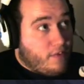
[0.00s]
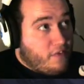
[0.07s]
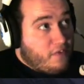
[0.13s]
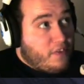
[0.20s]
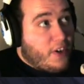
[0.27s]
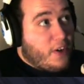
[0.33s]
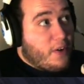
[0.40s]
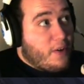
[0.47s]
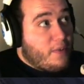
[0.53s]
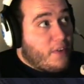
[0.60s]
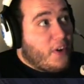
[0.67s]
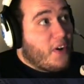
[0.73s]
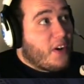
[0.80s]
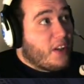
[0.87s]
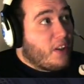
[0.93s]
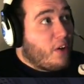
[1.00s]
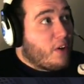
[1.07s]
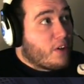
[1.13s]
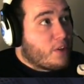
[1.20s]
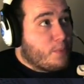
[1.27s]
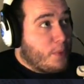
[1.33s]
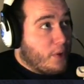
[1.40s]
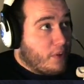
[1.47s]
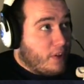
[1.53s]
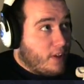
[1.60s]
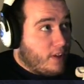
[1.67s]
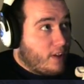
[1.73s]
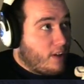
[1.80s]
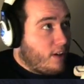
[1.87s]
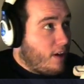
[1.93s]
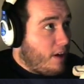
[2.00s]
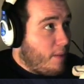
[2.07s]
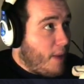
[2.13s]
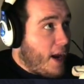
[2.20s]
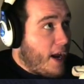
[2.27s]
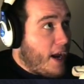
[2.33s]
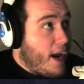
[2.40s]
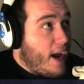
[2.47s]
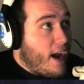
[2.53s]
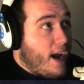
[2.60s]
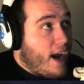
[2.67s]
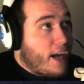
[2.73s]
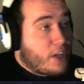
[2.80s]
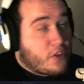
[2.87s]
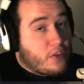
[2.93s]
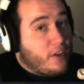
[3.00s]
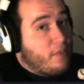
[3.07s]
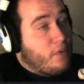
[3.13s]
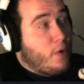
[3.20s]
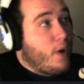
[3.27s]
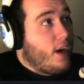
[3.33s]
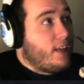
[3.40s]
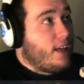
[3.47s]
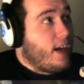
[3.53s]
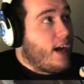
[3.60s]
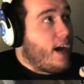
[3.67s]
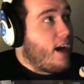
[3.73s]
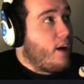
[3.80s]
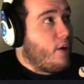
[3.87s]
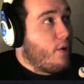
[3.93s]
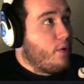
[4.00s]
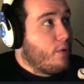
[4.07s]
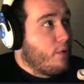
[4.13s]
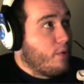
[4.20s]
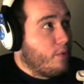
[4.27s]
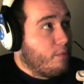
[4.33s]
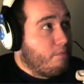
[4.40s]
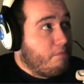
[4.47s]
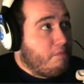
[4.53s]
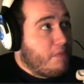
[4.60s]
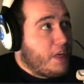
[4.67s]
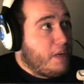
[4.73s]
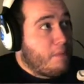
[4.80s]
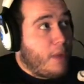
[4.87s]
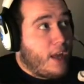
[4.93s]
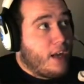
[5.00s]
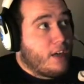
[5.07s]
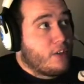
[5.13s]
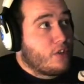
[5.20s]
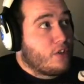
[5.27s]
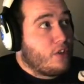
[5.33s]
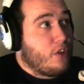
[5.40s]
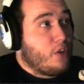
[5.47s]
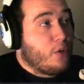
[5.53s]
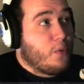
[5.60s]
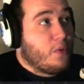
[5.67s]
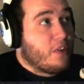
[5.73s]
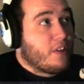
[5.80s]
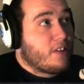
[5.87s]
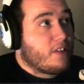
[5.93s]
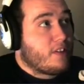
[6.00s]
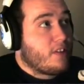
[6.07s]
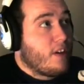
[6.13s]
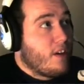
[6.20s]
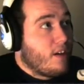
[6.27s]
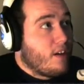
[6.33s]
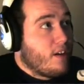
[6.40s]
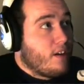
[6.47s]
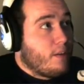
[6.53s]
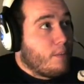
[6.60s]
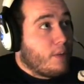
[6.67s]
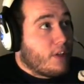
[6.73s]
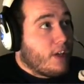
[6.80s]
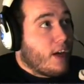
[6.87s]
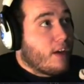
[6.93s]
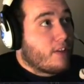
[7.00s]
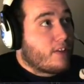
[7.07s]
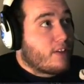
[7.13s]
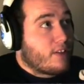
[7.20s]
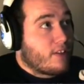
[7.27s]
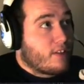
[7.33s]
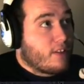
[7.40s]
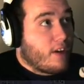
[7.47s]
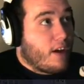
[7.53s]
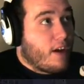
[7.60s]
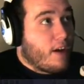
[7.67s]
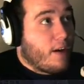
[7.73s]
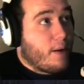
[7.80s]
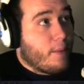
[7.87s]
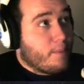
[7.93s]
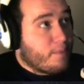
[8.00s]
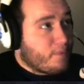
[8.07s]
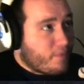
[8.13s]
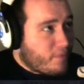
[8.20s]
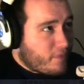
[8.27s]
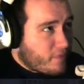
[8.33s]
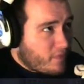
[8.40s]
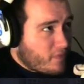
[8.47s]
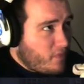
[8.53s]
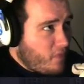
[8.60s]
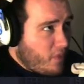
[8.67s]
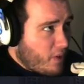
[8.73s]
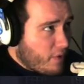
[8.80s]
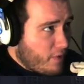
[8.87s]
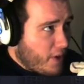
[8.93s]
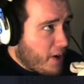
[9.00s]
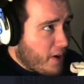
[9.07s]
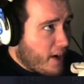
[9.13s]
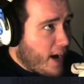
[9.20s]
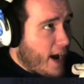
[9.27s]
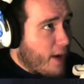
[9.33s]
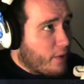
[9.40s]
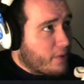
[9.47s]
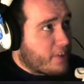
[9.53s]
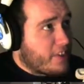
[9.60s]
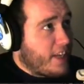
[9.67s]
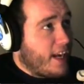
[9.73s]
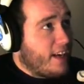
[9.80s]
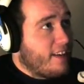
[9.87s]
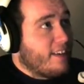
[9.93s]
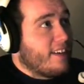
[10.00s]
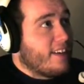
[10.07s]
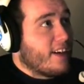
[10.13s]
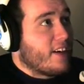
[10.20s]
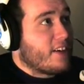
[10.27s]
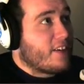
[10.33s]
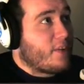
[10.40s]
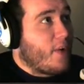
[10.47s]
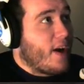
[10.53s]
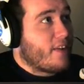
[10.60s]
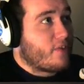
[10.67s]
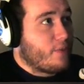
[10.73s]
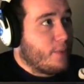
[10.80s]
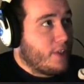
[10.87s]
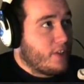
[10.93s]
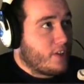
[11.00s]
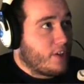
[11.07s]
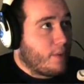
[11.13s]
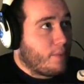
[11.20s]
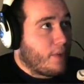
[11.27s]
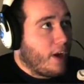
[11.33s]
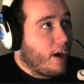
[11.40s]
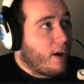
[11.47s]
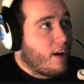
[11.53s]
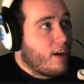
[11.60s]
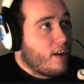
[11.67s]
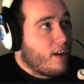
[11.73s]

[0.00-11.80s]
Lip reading: very, very large building. I actually have no idea how he managed to do this, but yes, very outstanding craftsmanship there.